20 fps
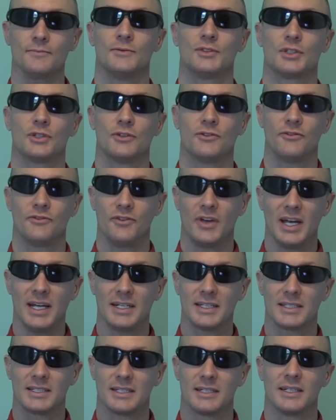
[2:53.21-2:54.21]
So
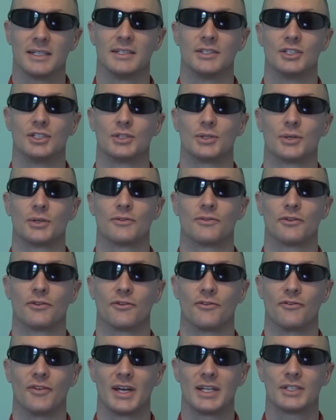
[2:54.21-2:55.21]
vet is short for
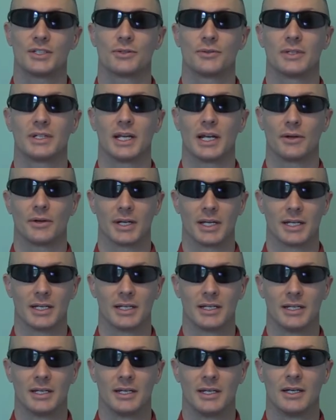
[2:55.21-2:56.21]
veterinarian